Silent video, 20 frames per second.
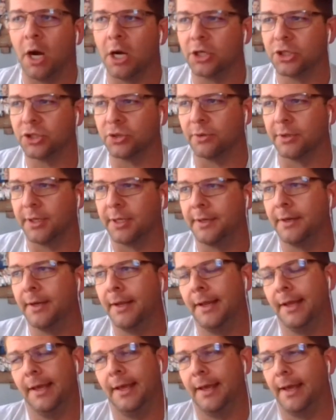Jordan,
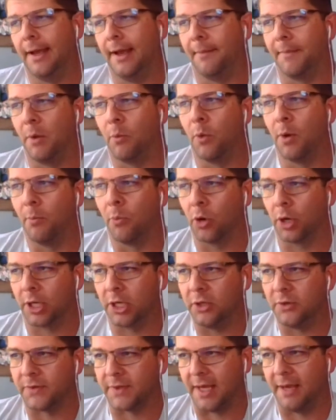I mean, what more
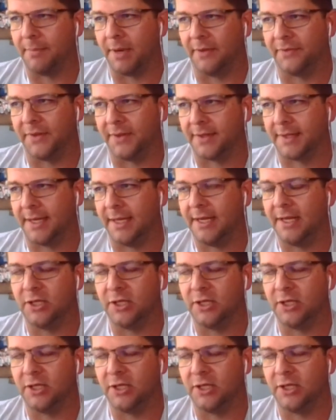can you say about this kid?